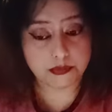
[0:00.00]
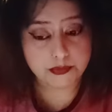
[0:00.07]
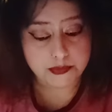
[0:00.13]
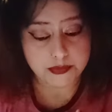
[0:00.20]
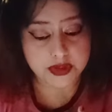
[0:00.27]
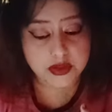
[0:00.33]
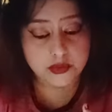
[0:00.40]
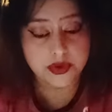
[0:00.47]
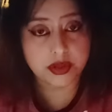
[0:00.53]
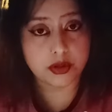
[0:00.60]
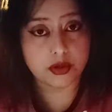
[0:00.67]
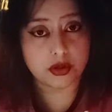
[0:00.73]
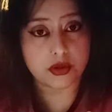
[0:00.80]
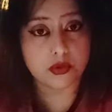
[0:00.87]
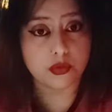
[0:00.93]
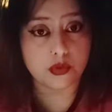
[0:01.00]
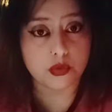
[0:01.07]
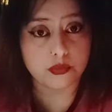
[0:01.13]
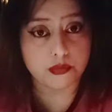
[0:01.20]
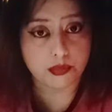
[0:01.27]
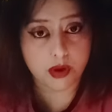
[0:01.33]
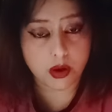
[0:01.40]
between
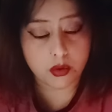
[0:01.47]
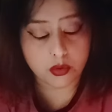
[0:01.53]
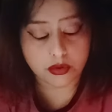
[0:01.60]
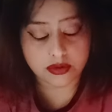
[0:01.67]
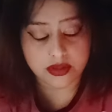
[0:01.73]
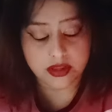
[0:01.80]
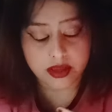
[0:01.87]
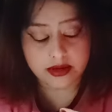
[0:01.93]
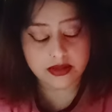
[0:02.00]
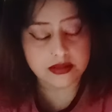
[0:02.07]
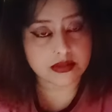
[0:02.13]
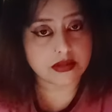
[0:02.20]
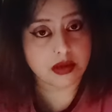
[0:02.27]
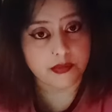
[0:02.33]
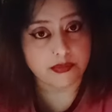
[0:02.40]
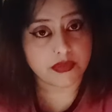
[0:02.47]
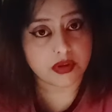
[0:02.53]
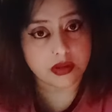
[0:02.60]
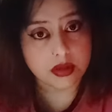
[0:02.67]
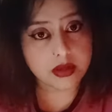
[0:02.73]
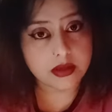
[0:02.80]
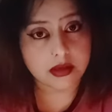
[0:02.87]
you both, there is
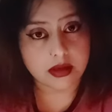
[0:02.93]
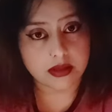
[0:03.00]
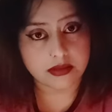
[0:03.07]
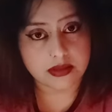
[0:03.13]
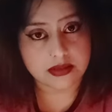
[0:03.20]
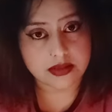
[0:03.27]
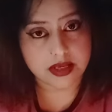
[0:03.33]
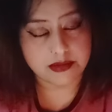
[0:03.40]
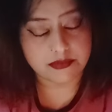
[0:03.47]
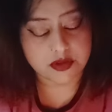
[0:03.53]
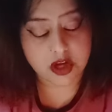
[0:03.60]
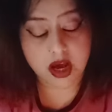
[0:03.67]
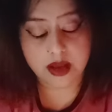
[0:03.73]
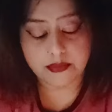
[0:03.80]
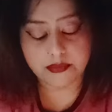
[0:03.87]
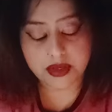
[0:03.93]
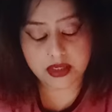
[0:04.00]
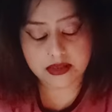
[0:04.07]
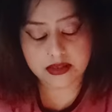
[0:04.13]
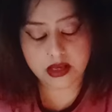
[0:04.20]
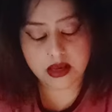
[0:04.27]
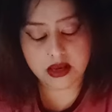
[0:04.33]
something at the same time.
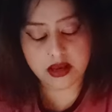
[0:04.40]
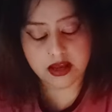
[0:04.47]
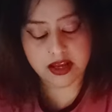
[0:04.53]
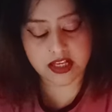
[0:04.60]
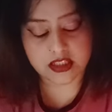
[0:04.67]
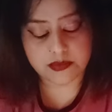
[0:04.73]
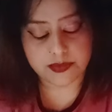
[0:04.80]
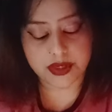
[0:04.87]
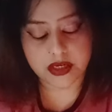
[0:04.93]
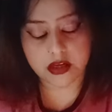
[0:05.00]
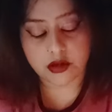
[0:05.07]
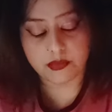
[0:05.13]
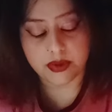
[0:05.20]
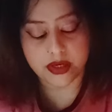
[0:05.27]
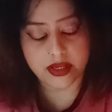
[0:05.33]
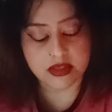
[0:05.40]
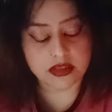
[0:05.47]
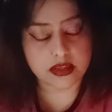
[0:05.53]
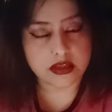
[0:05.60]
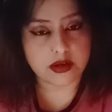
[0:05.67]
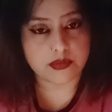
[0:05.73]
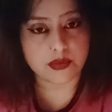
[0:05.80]
Means it's been
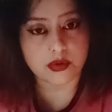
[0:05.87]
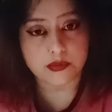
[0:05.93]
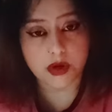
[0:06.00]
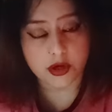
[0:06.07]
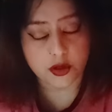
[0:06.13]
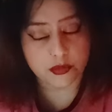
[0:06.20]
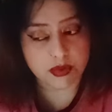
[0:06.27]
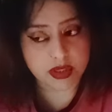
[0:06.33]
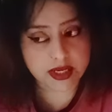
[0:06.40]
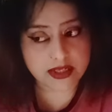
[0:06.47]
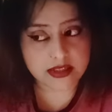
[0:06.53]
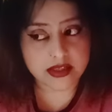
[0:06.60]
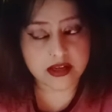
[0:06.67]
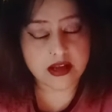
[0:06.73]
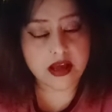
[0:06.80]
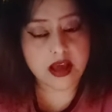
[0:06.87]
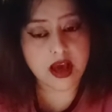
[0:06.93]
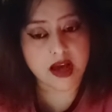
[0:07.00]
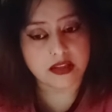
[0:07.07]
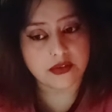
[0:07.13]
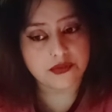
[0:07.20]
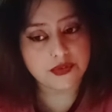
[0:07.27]
accumulating,
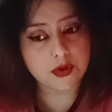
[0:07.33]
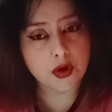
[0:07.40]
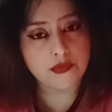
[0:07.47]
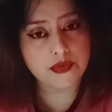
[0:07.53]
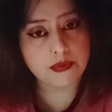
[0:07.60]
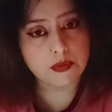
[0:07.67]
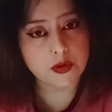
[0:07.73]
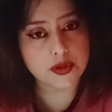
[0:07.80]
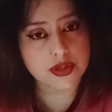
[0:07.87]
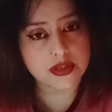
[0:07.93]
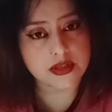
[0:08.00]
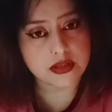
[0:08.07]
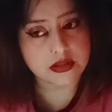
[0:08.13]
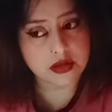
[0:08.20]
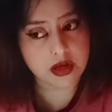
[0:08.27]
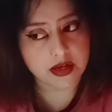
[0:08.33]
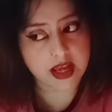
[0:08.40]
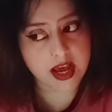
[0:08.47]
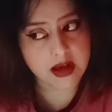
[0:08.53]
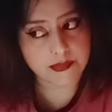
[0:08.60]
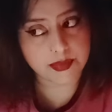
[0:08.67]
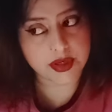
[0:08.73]
and the flow of emotions is not
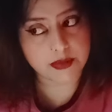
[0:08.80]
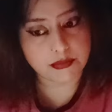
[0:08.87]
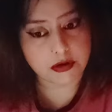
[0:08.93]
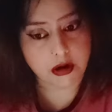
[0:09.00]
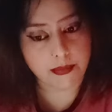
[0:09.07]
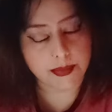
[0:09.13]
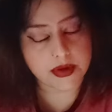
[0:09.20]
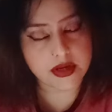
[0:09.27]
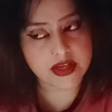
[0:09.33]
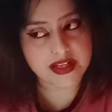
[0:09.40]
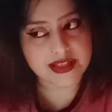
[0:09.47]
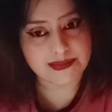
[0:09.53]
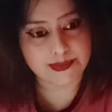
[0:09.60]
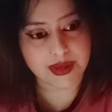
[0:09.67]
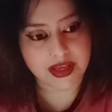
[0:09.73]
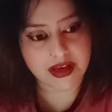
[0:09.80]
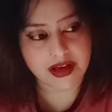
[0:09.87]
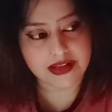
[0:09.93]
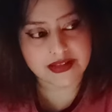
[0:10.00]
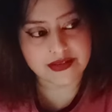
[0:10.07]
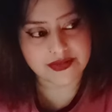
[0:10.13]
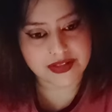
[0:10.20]
happening proper is
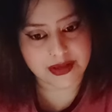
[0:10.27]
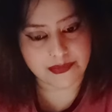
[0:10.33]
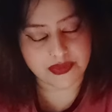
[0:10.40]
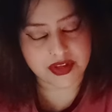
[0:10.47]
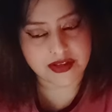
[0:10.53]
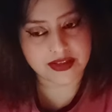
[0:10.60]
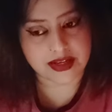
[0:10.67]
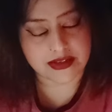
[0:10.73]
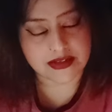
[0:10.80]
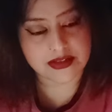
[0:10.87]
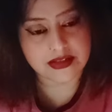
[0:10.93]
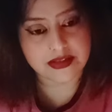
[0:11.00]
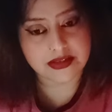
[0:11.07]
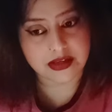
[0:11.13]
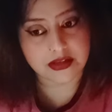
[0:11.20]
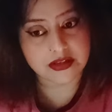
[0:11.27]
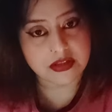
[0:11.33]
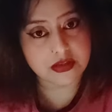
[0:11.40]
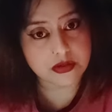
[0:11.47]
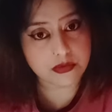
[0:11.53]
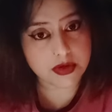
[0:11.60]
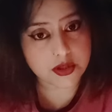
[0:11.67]
because of something that is a stuck
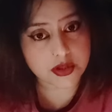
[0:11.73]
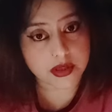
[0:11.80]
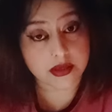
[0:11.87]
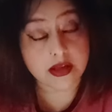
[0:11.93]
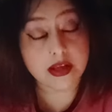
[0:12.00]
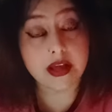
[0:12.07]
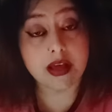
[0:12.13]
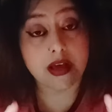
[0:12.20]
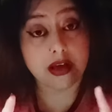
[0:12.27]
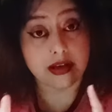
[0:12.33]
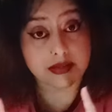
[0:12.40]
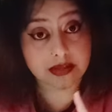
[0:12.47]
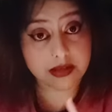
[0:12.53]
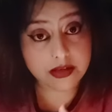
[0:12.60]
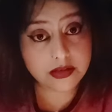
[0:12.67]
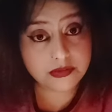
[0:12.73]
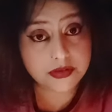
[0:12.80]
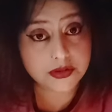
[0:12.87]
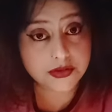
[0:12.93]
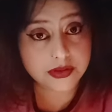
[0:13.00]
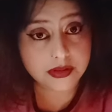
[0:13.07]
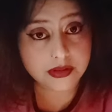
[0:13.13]
situation as an
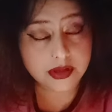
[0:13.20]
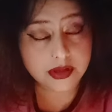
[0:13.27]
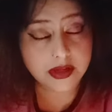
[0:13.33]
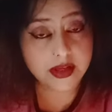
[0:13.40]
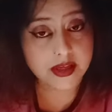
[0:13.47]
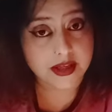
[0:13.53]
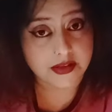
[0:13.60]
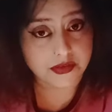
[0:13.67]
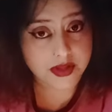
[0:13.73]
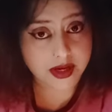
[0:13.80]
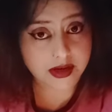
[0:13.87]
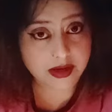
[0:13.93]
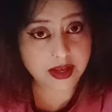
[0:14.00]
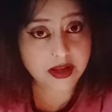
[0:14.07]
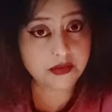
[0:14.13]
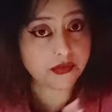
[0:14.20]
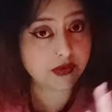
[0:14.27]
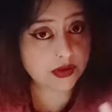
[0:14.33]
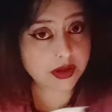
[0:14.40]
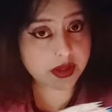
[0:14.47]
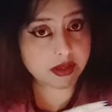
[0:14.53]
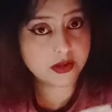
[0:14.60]
individual in their life,
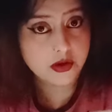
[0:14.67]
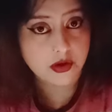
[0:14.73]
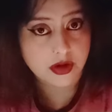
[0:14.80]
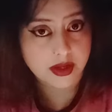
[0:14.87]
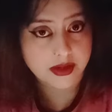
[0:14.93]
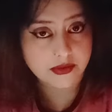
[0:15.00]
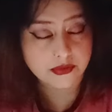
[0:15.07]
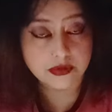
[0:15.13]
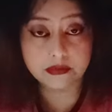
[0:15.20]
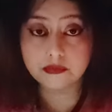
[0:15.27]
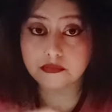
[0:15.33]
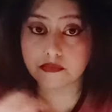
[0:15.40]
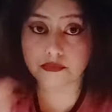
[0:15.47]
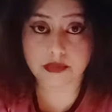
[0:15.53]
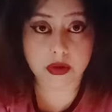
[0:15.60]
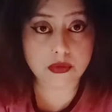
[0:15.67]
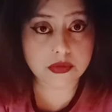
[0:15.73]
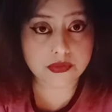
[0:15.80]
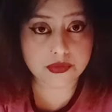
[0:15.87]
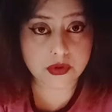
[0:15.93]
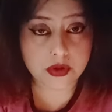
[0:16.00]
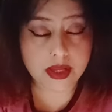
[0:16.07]
in your life, both
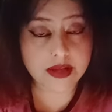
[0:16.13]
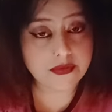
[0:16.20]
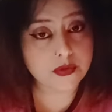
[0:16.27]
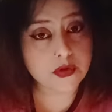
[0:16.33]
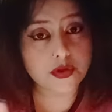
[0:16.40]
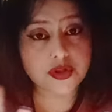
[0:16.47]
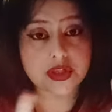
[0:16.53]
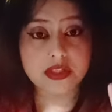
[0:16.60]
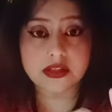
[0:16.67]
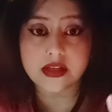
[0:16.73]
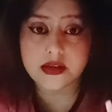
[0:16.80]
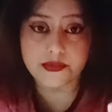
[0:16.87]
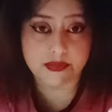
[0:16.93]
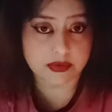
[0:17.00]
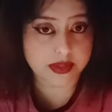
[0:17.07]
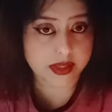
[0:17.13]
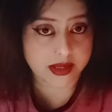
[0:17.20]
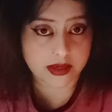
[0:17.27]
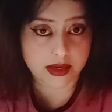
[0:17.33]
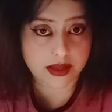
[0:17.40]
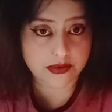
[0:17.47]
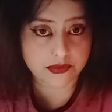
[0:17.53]
of your life, or just their
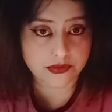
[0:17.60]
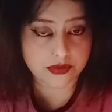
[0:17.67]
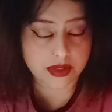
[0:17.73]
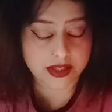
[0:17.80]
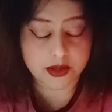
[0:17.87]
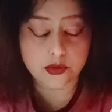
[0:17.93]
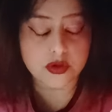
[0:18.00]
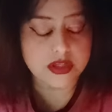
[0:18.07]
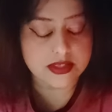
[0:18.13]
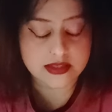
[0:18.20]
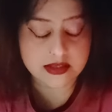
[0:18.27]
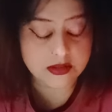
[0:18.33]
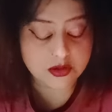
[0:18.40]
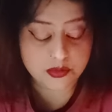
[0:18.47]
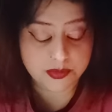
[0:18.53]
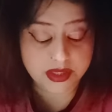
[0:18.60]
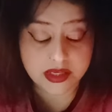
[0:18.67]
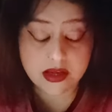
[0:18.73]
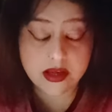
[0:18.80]
life. Like, you are listening to me